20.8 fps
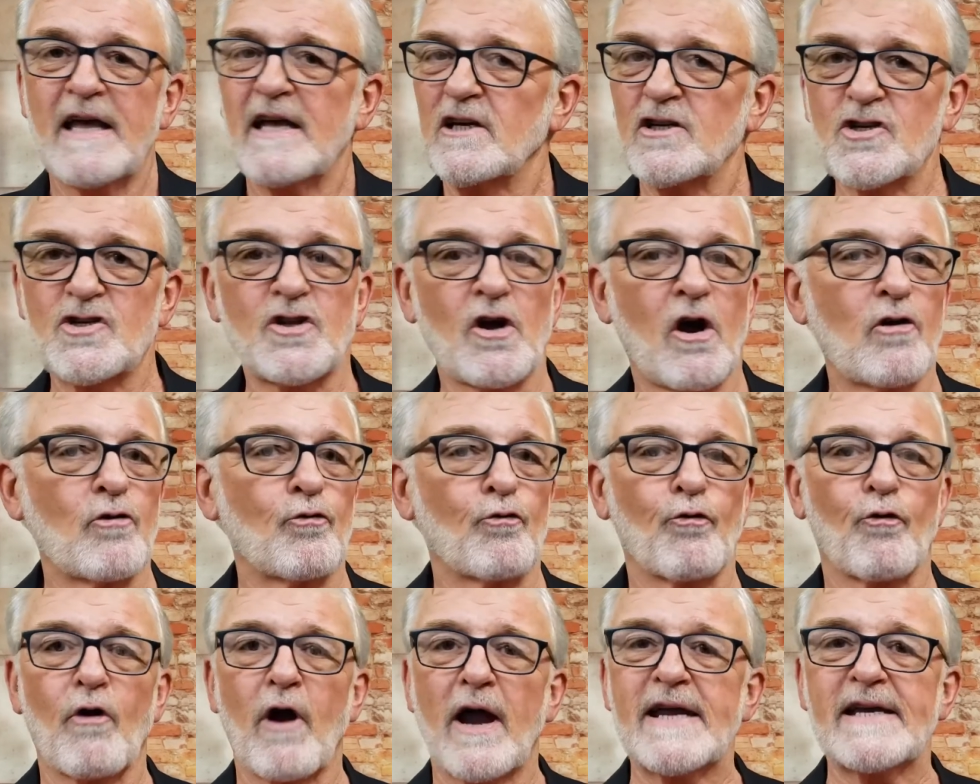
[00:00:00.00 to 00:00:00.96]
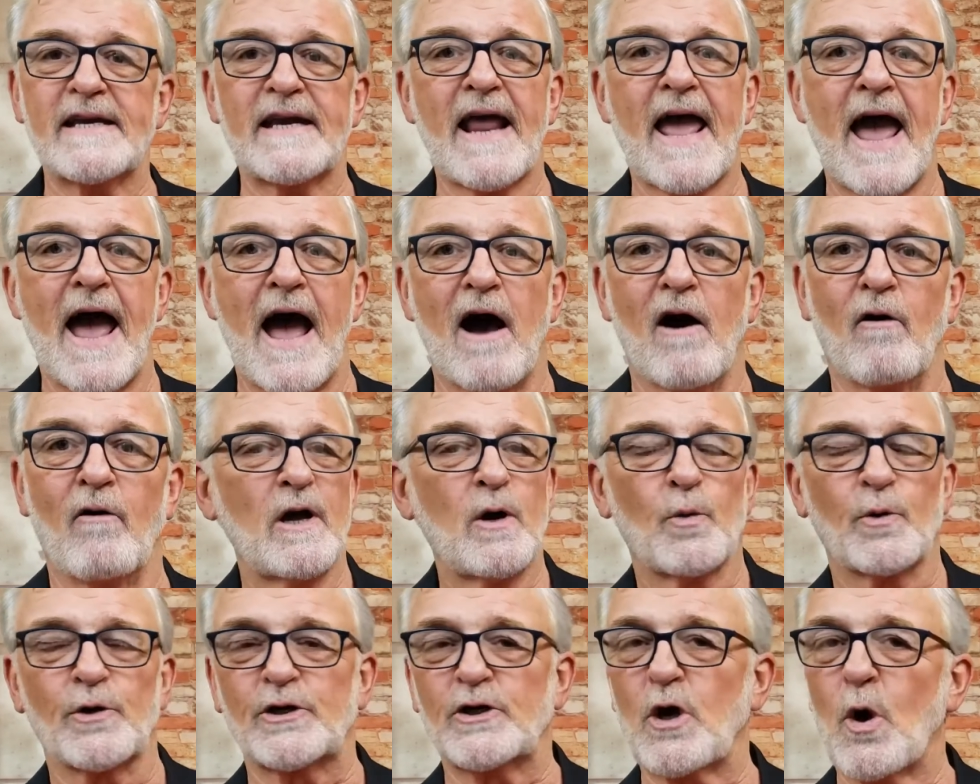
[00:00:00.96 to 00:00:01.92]
Start right now.
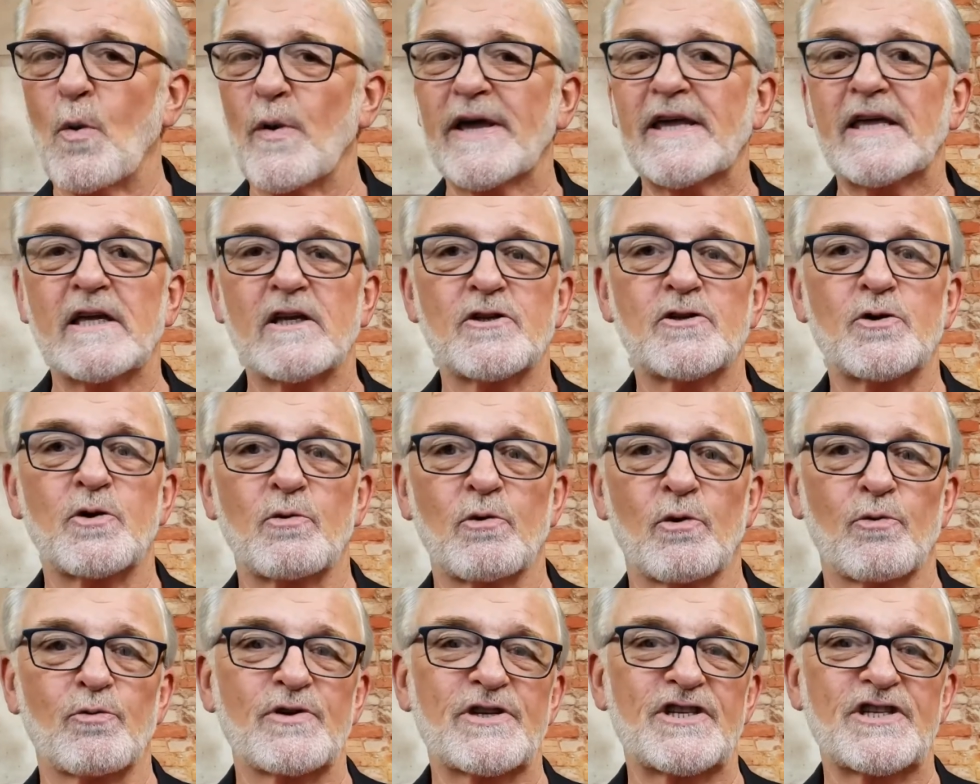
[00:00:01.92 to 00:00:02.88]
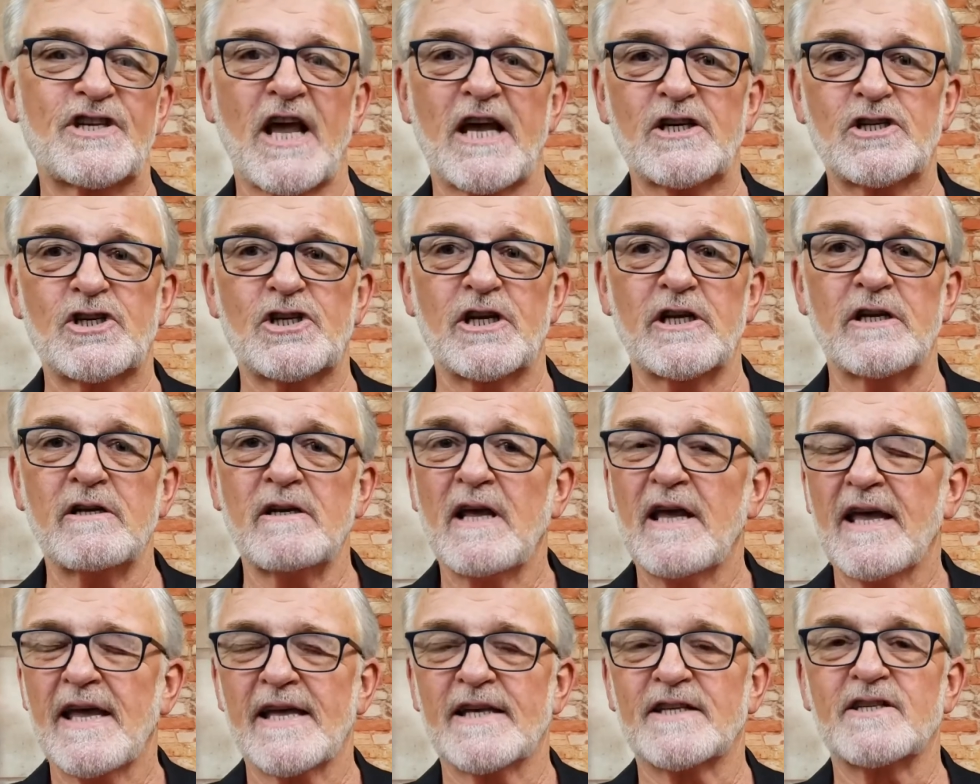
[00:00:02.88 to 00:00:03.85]
We're going into a recession.
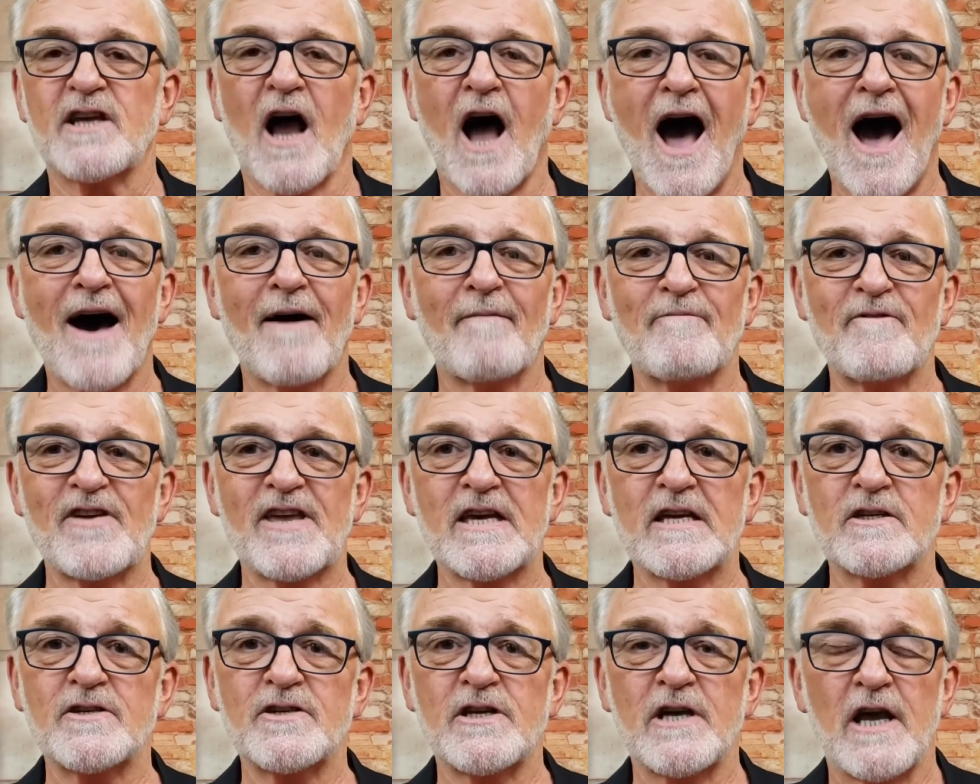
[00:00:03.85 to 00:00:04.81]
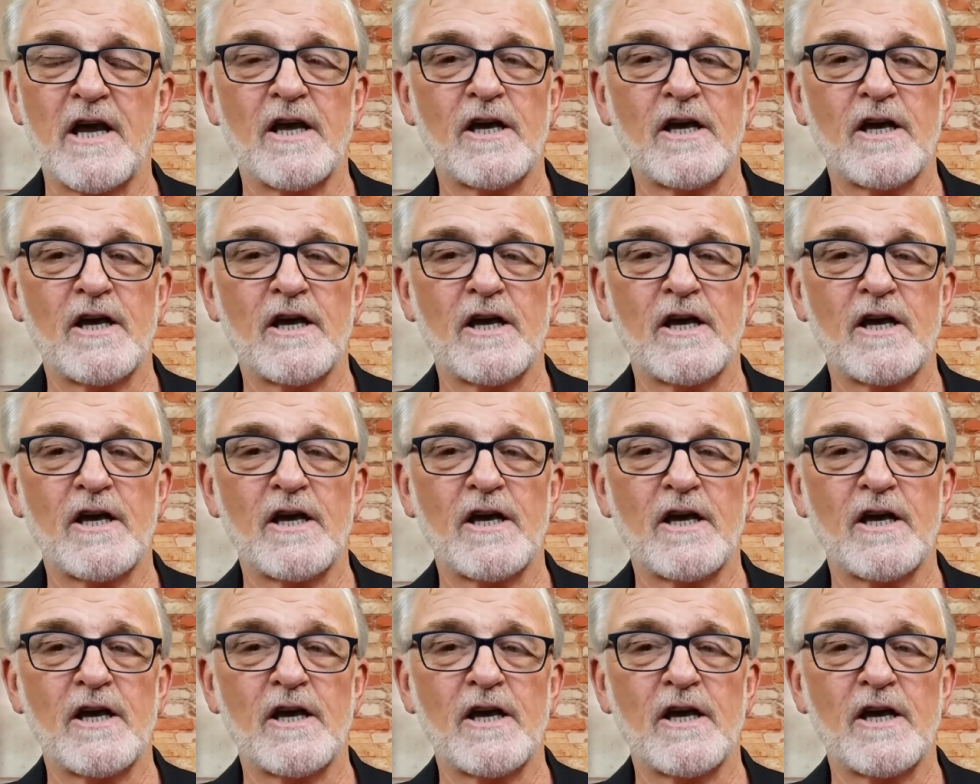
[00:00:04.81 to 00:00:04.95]
It's obvious.